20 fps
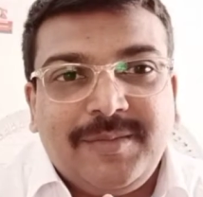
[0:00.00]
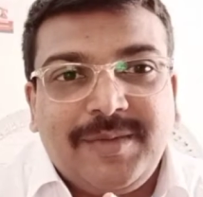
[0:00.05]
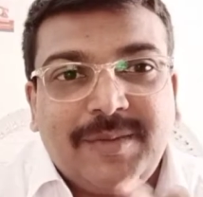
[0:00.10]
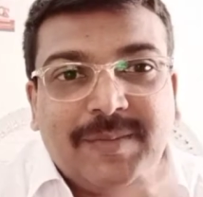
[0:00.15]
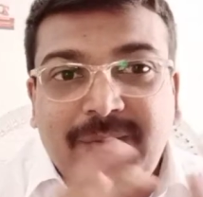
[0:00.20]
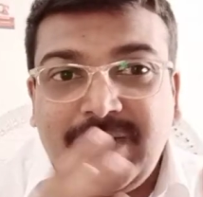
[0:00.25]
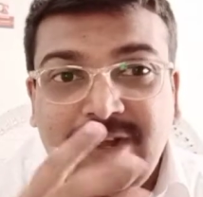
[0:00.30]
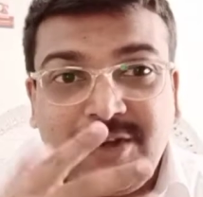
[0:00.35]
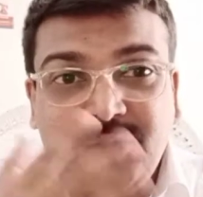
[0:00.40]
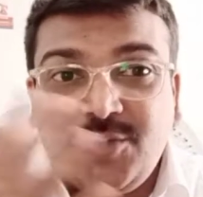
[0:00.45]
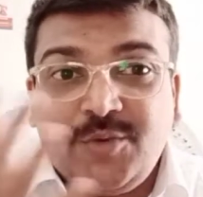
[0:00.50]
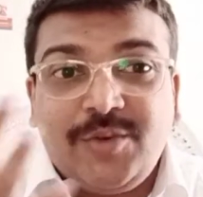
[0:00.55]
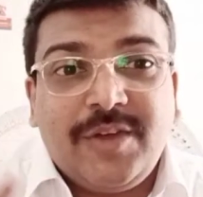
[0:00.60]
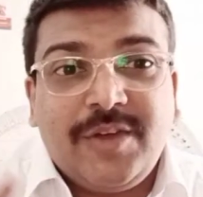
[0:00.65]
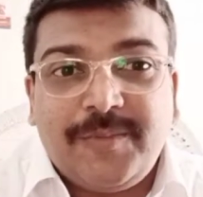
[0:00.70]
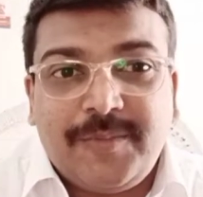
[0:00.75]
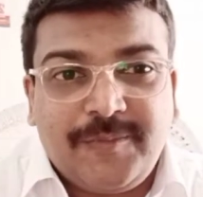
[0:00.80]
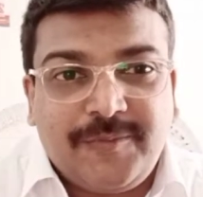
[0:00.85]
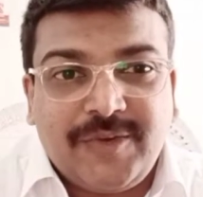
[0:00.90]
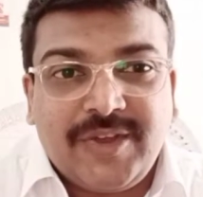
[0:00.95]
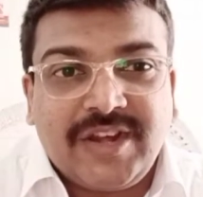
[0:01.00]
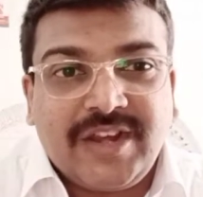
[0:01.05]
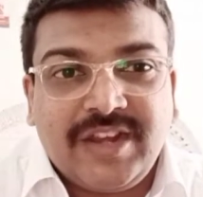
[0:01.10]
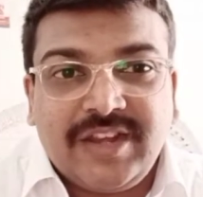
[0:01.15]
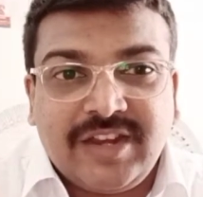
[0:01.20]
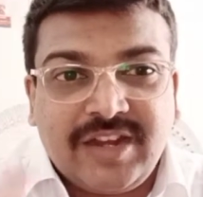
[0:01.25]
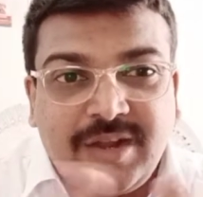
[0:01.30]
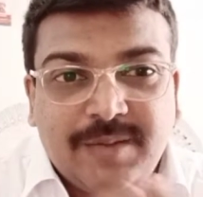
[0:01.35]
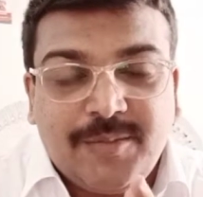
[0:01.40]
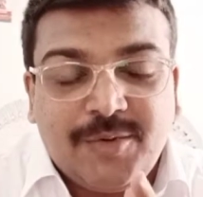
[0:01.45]
plan, you would have
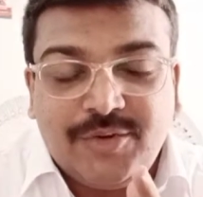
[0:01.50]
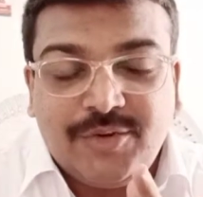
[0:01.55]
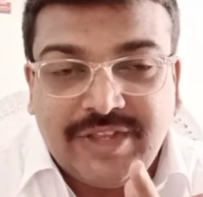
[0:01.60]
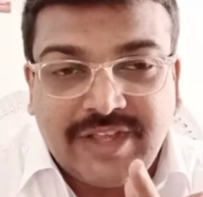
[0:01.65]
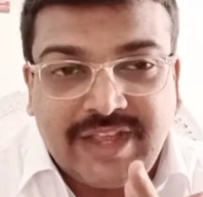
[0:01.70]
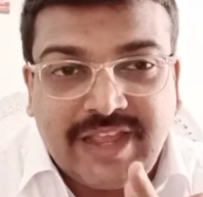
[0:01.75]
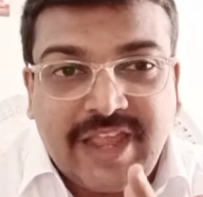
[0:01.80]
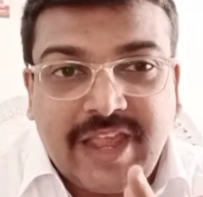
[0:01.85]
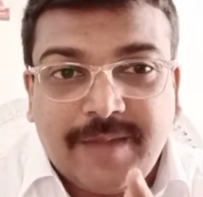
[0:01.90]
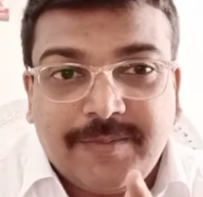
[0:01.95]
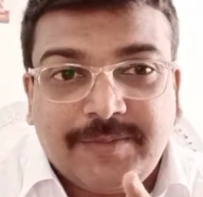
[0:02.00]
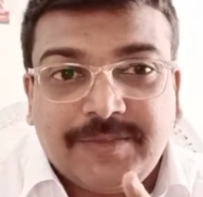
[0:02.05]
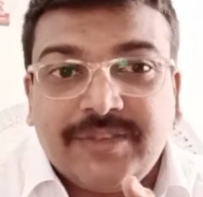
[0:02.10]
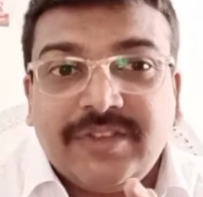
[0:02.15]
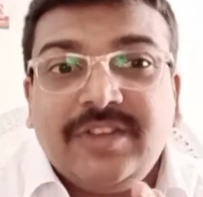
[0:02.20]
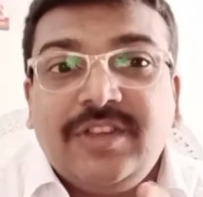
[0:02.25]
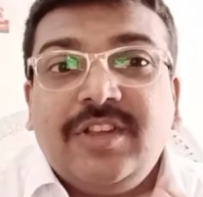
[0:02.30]
forgotten about the caps.